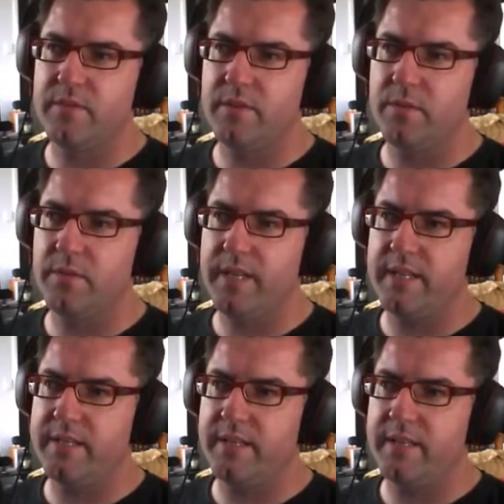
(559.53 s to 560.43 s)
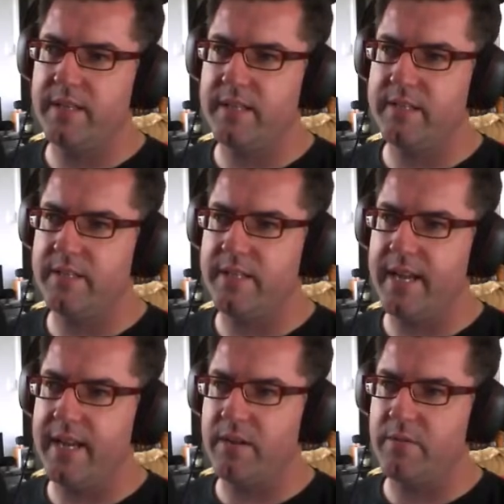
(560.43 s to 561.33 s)
Oh, there's a
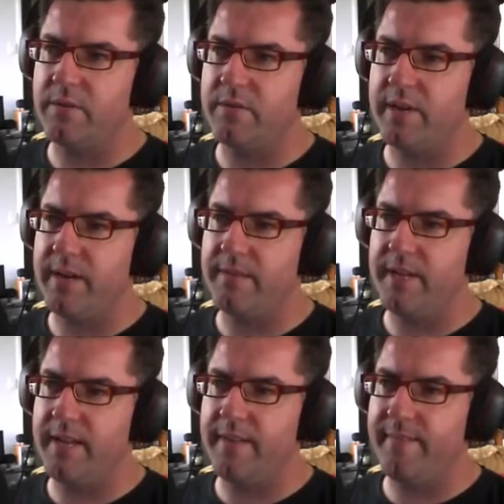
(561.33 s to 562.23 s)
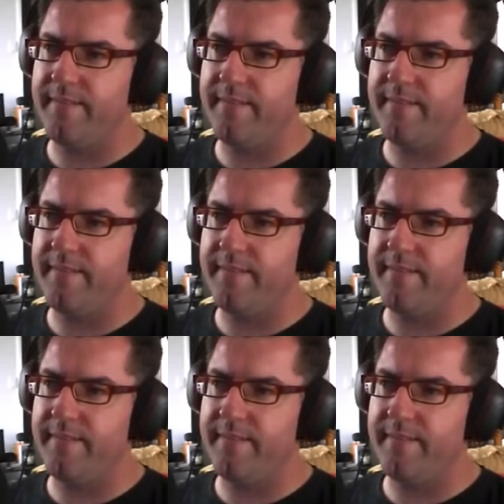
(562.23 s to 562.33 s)
dagger. We'll grab that.